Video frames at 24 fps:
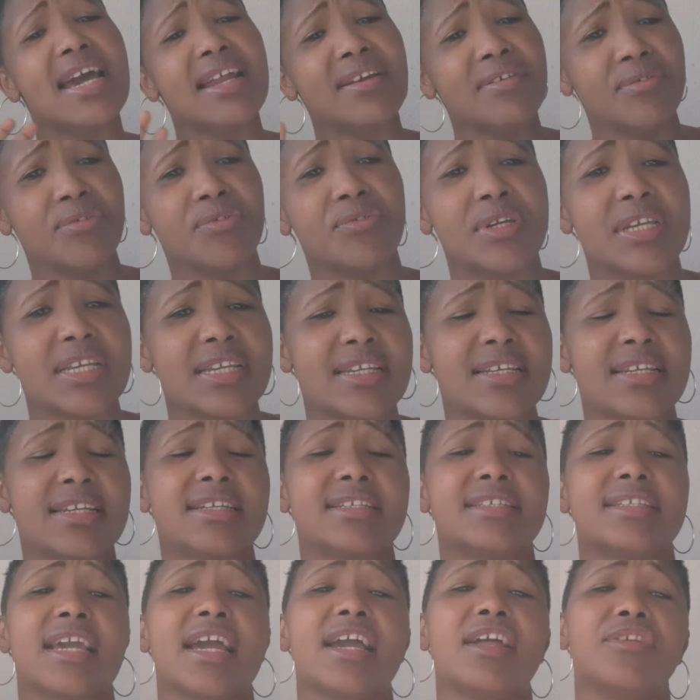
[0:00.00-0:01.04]
are doing
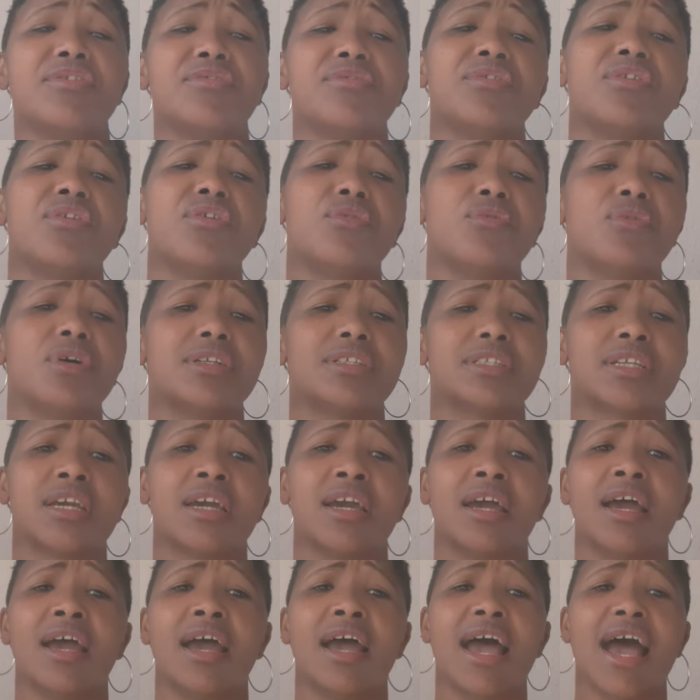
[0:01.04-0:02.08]
great. And you know what?
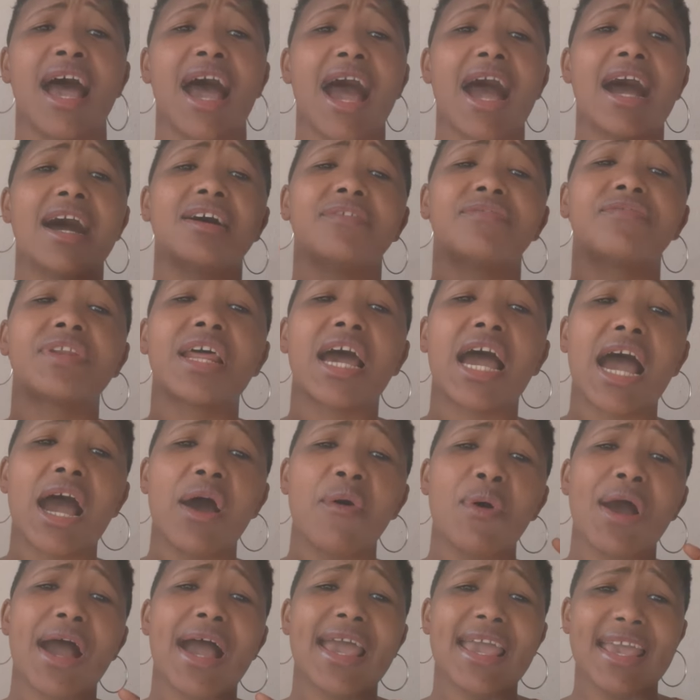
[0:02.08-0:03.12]
After
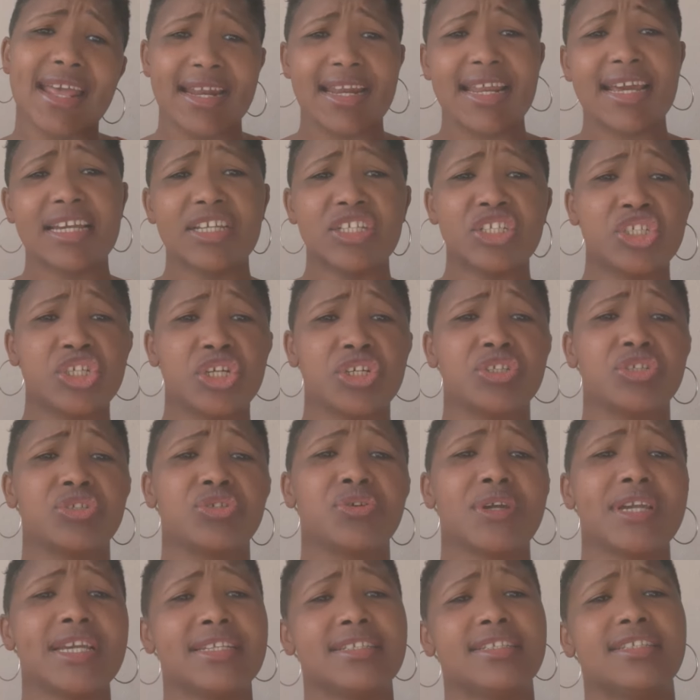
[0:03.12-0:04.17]
our election
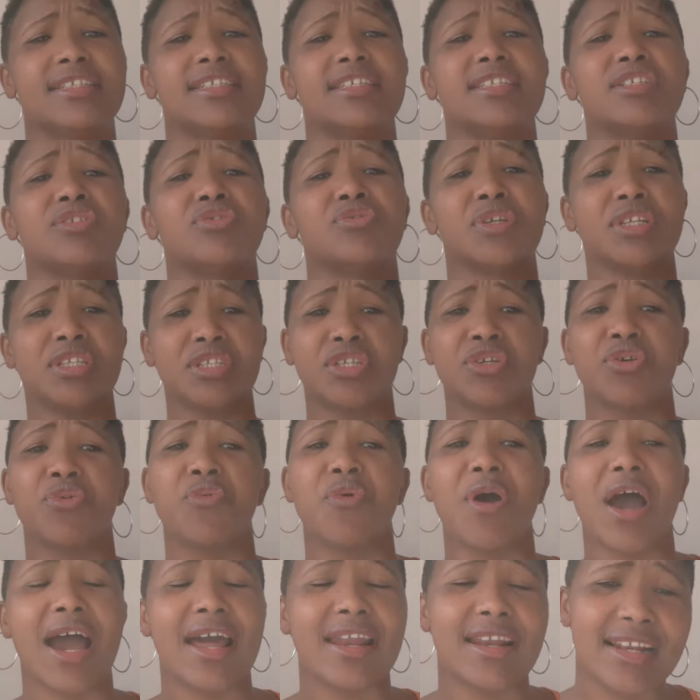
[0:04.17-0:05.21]

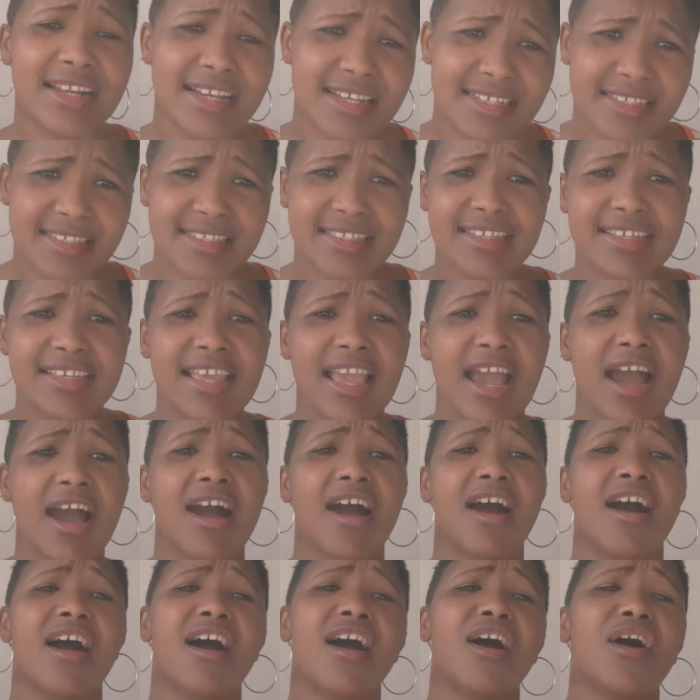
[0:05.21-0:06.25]
2021 last year,
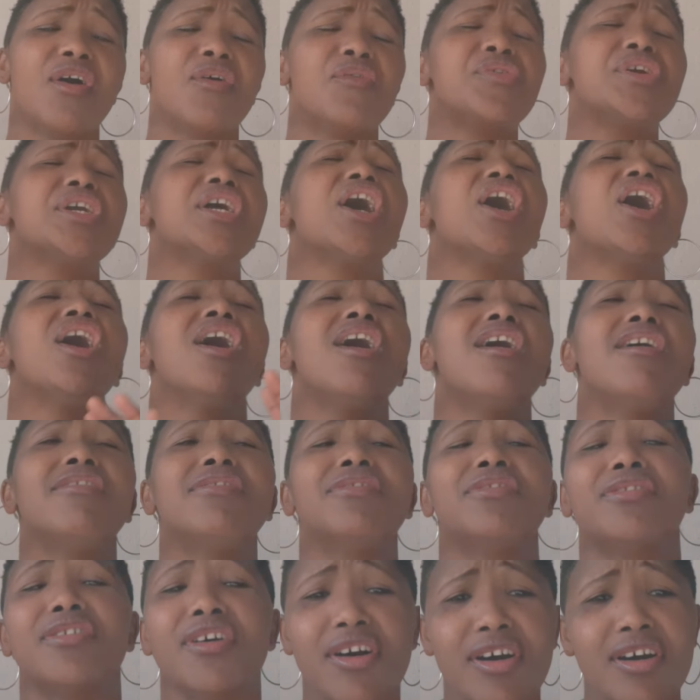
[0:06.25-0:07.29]
we all
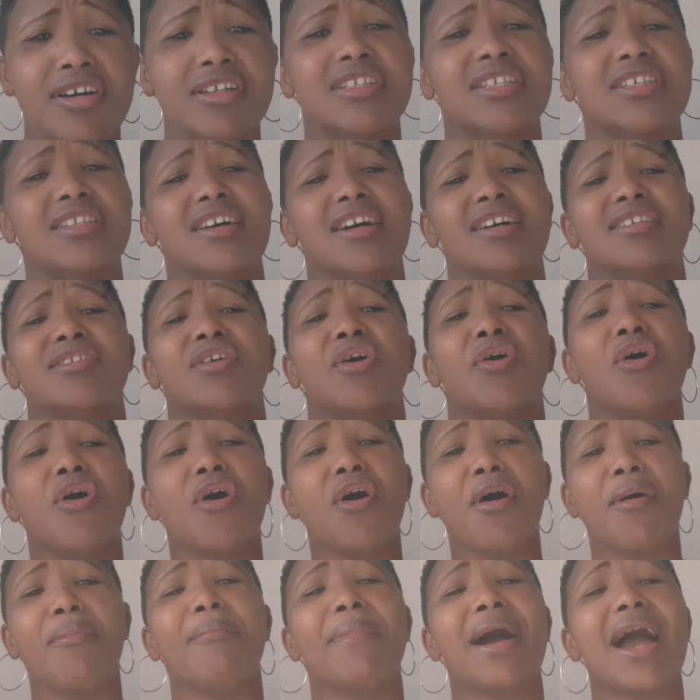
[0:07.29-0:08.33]
thought that,
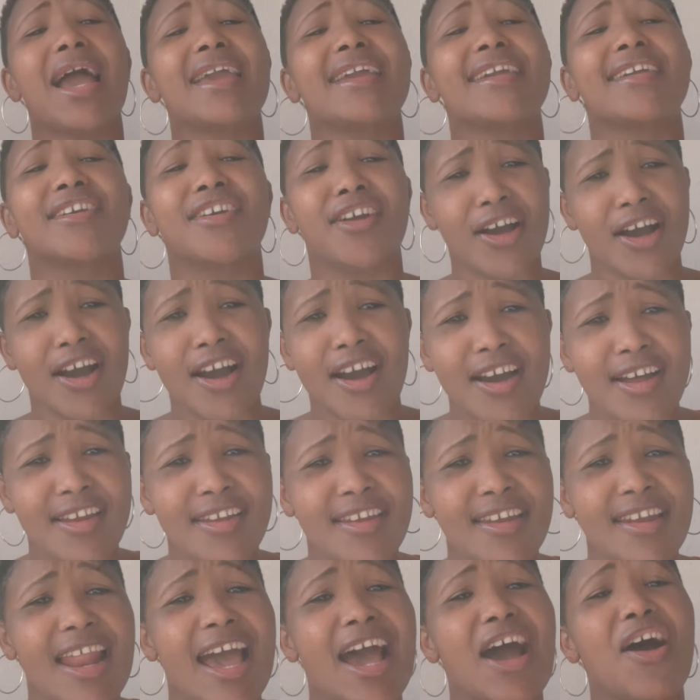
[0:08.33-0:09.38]
oh my
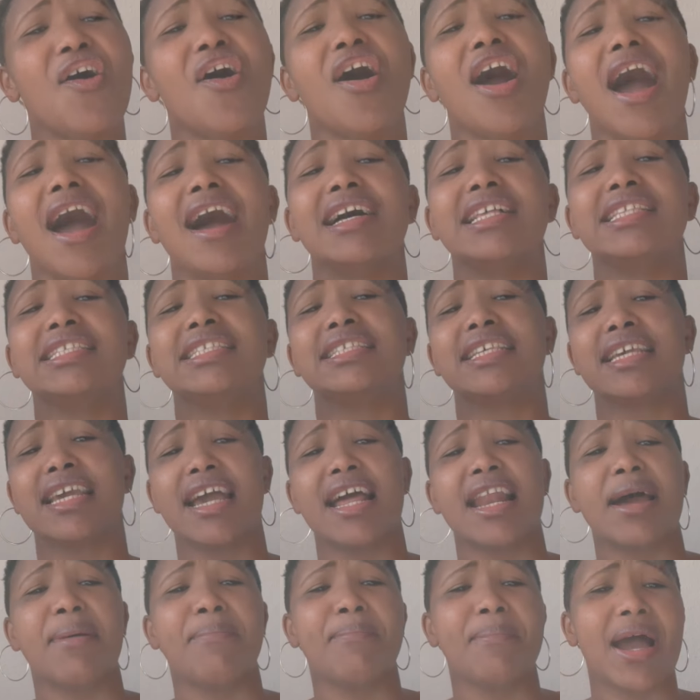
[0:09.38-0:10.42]
God, now
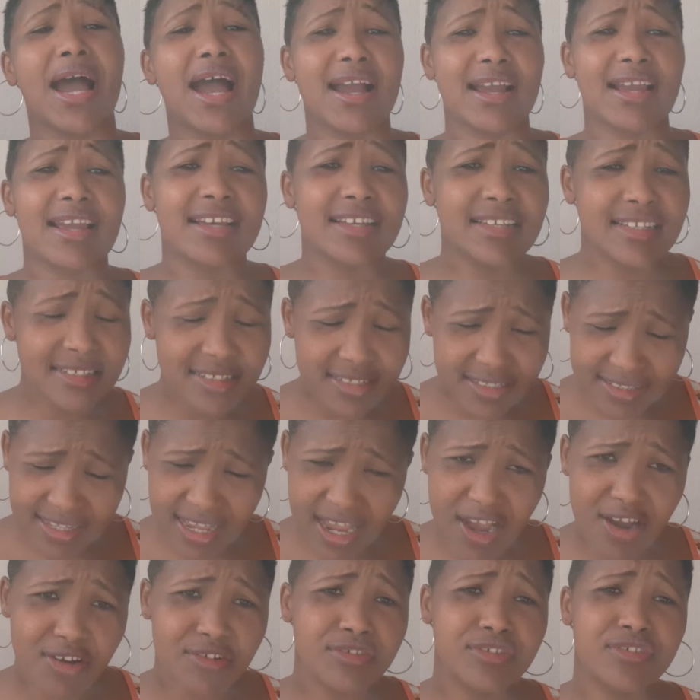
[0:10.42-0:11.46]
Angela Merkel is
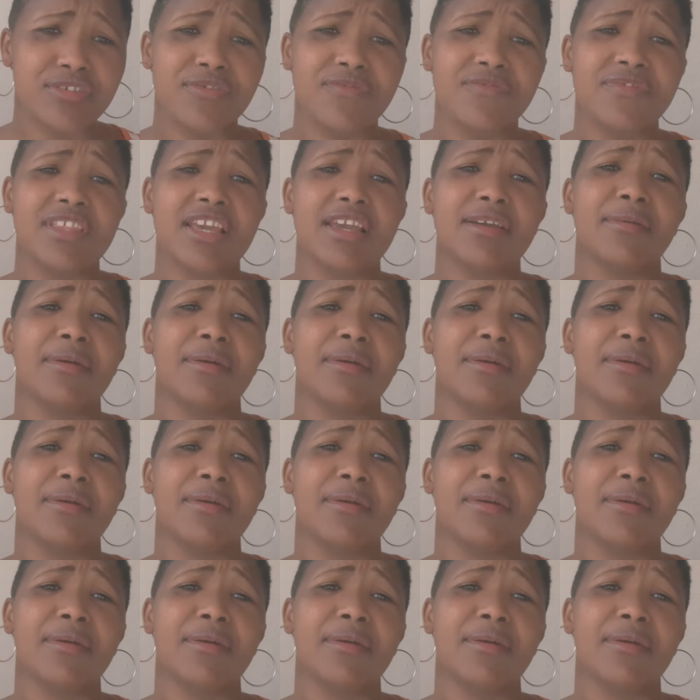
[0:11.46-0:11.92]
out of